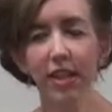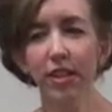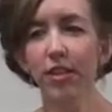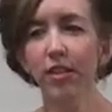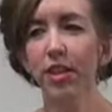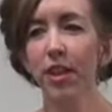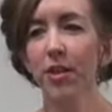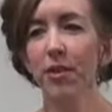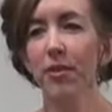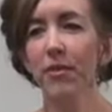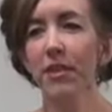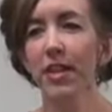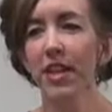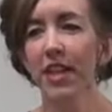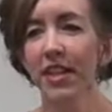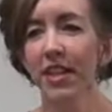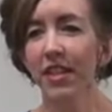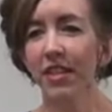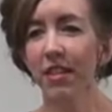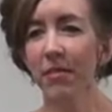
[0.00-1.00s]
And so,
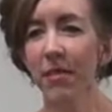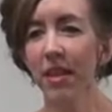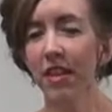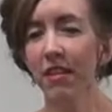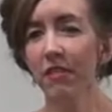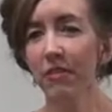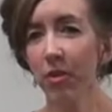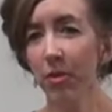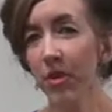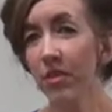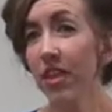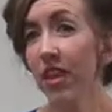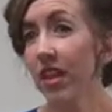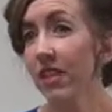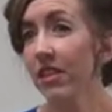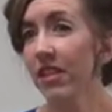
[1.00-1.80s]
to me, for one thing,